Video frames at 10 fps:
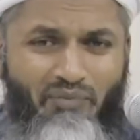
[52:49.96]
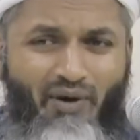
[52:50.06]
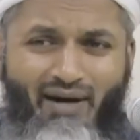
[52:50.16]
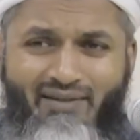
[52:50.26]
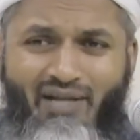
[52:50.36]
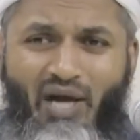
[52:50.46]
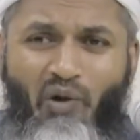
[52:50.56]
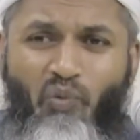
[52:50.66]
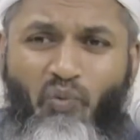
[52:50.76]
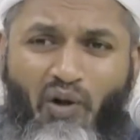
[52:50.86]
What,
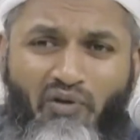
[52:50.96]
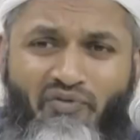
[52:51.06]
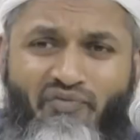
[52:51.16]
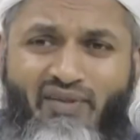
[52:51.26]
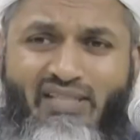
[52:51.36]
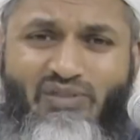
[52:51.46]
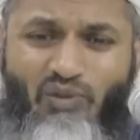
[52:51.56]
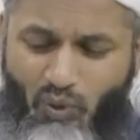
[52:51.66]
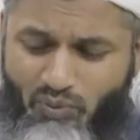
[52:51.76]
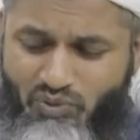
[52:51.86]
a wolf is
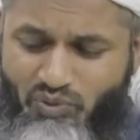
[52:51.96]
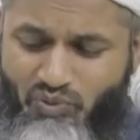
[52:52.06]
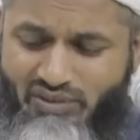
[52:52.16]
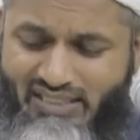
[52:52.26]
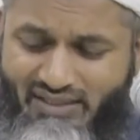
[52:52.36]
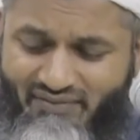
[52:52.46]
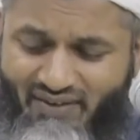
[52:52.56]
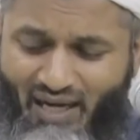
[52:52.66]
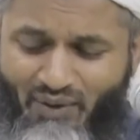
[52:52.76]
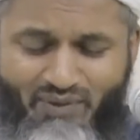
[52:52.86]
going to
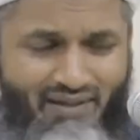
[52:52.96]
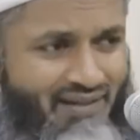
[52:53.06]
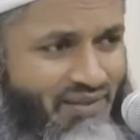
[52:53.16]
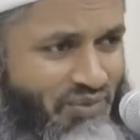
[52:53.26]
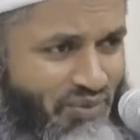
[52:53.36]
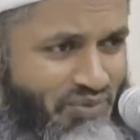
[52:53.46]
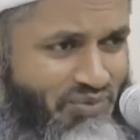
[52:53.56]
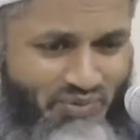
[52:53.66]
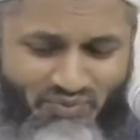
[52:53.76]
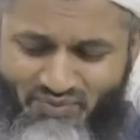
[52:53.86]
devour
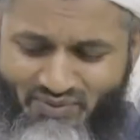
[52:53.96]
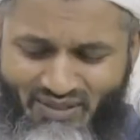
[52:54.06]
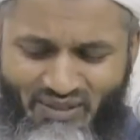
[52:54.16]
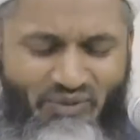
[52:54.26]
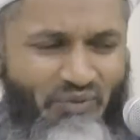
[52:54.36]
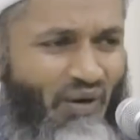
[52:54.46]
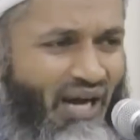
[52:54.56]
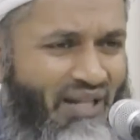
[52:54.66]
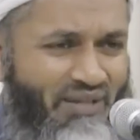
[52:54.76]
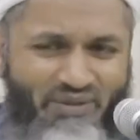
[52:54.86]
Yusuf?
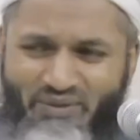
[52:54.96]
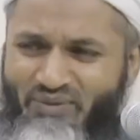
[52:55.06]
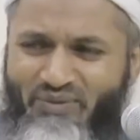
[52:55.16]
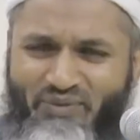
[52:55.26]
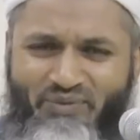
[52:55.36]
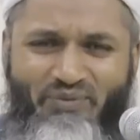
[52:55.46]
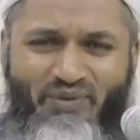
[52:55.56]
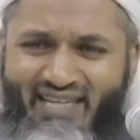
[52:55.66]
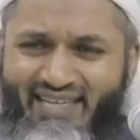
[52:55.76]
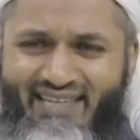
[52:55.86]
Wow,
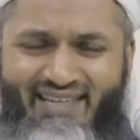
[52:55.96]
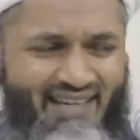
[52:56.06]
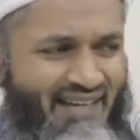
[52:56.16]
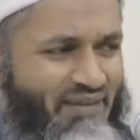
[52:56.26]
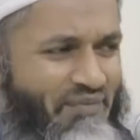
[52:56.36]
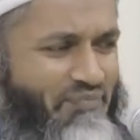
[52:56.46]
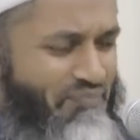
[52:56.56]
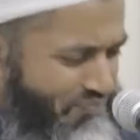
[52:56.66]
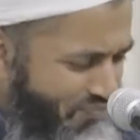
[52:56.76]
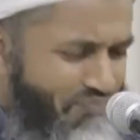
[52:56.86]
we...
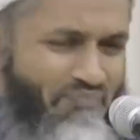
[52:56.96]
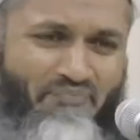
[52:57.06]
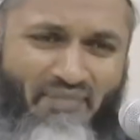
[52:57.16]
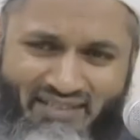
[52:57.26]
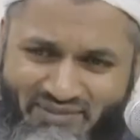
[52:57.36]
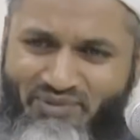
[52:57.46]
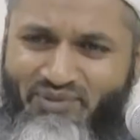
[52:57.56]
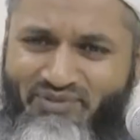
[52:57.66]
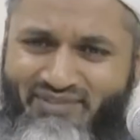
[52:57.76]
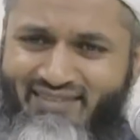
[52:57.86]

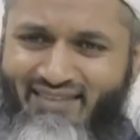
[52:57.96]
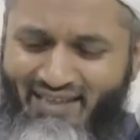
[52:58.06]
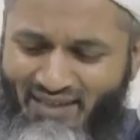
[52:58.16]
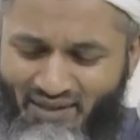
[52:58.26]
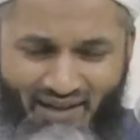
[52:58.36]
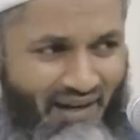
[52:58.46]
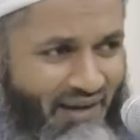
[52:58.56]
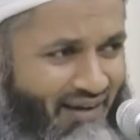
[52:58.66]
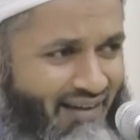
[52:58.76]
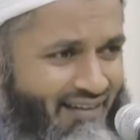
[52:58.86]
muscles,
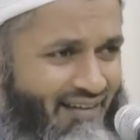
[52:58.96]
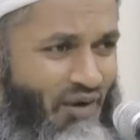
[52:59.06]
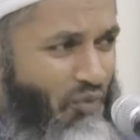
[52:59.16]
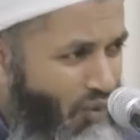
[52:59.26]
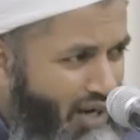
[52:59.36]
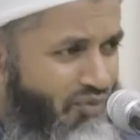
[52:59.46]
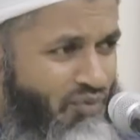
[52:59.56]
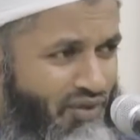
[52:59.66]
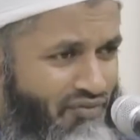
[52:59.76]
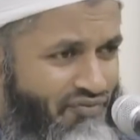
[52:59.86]
one
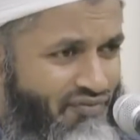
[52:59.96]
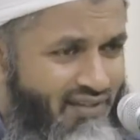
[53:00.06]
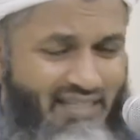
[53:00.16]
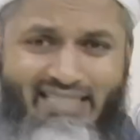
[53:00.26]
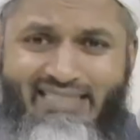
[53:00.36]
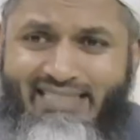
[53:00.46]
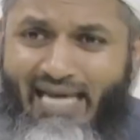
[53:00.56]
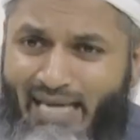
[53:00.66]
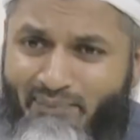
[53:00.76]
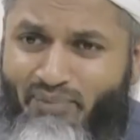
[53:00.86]
wolf,
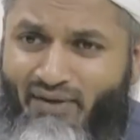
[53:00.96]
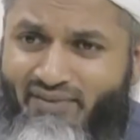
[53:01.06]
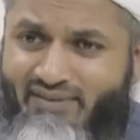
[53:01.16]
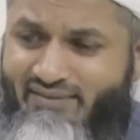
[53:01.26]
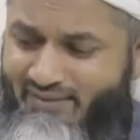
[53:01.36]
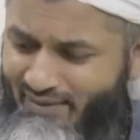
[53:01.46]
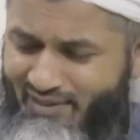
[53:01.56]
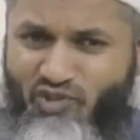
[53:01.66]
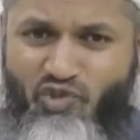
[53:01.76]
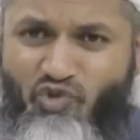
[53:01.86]
10 brothers,
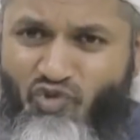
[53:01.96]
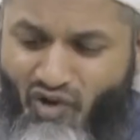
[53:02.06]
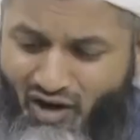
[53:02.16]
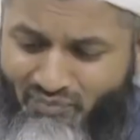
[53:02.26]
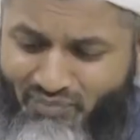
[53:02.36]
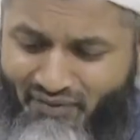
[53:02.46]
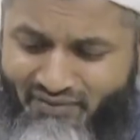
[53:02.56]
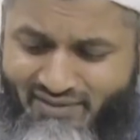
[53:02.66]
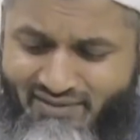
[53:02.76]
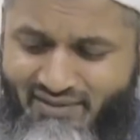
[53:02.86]
strong
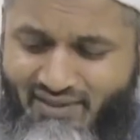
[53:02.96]
brothers.